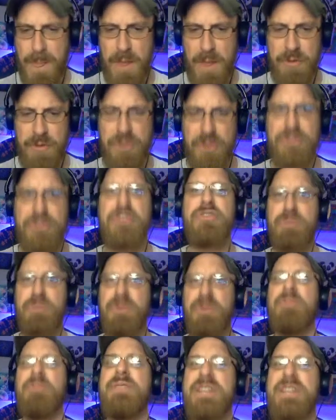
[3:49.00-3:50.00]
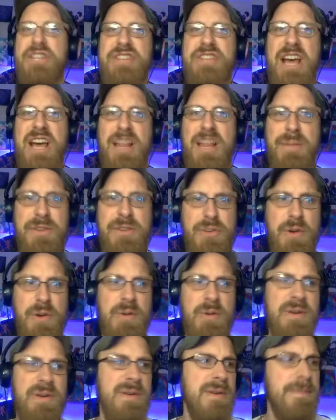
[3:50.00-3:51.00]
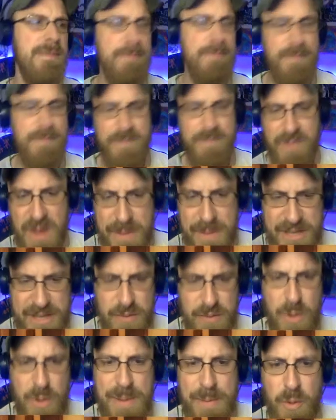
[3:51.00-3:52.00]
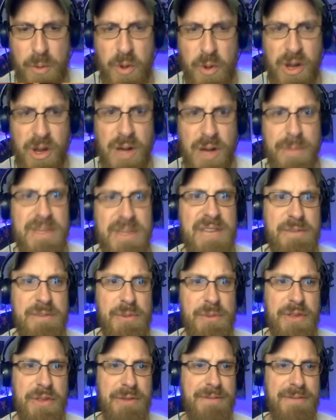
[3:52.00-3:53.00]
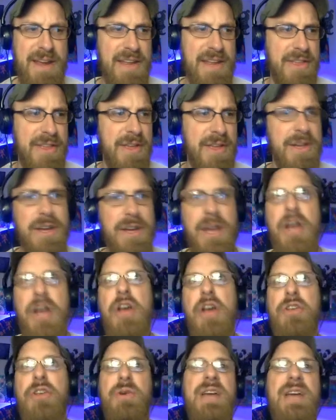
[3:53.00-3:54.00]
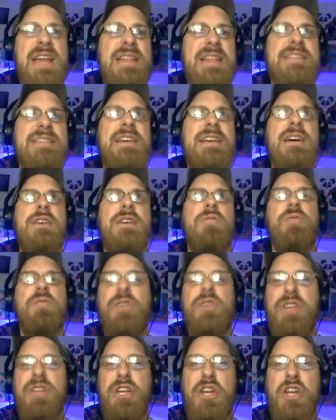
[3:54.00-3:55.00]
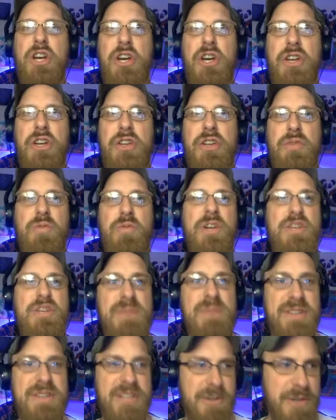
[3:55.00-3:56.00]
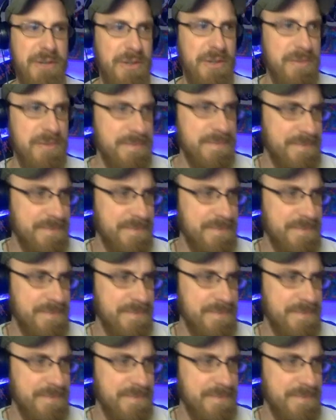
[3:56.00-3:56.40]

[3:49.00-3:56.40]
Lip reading: also this sort of religious element to it, based on what people were believing with their faith. So again, that's a really good, rich material.